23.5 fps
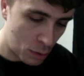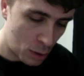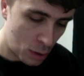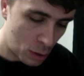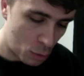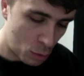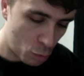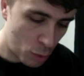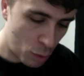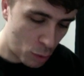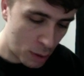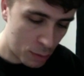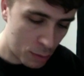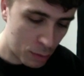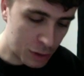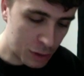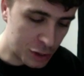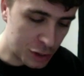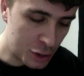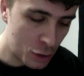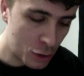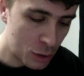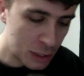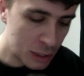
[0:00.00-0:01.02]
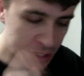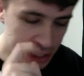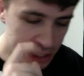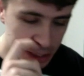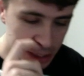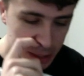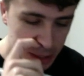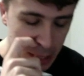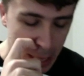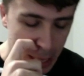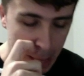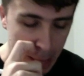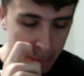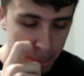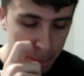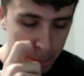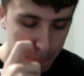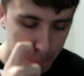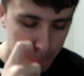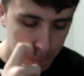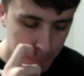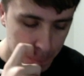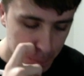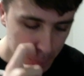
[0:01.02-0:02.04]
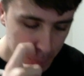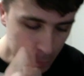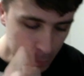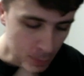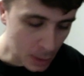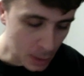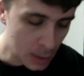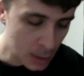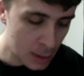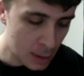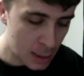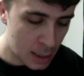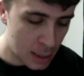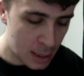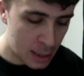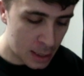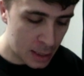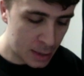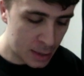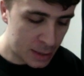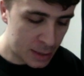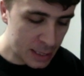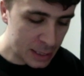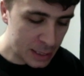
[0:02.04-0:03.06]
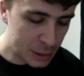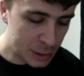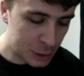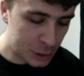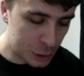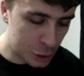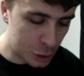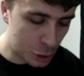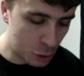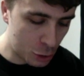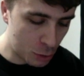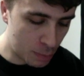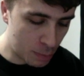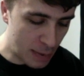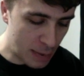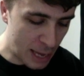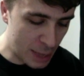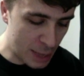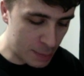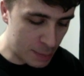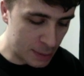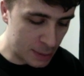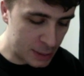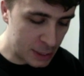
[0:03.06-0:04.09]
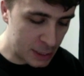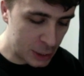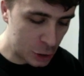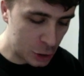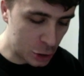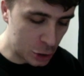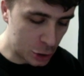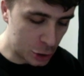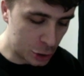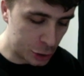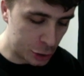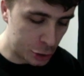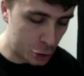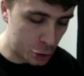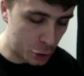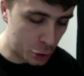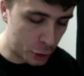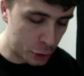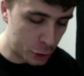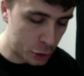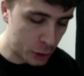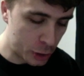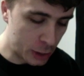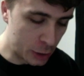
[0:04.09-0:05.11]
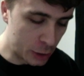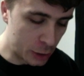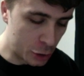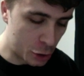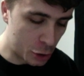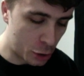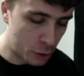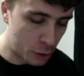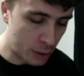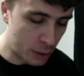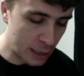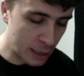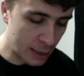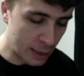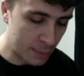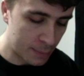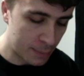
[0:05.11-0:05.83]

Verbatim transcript: what was noticed is that these two mathematicians, Church and Turing,